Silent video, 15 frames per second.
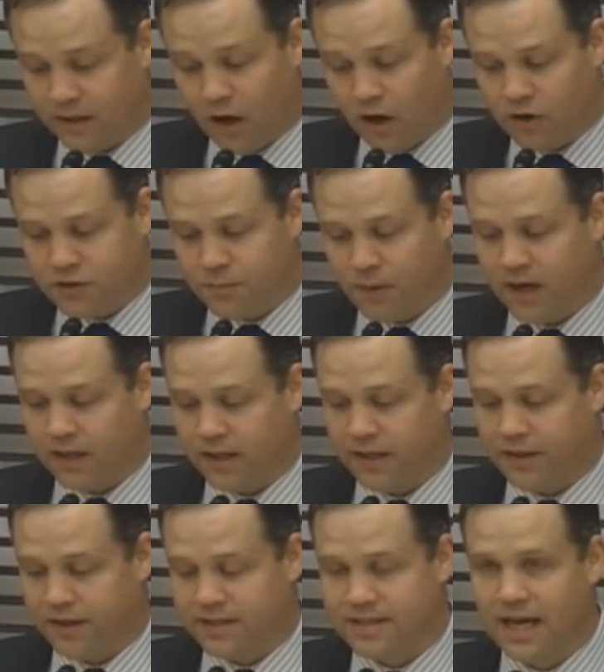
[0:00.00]
large
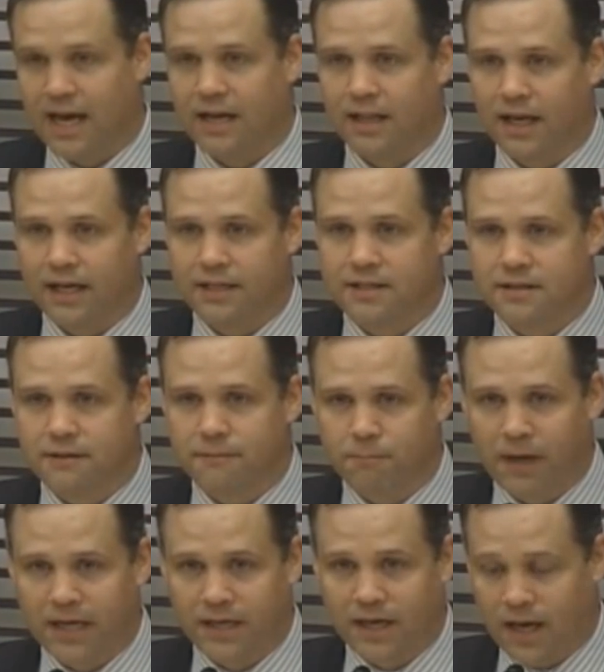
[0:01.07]
monolithic satellites
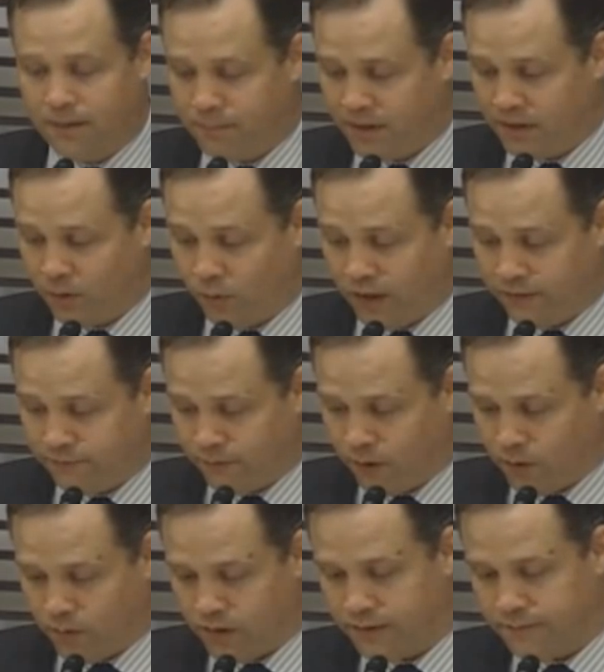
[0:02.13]
might not be the way
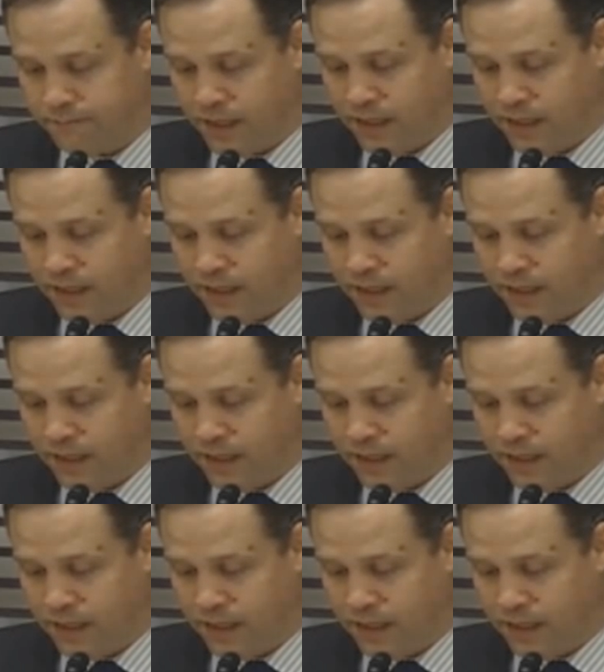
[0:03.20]
forward.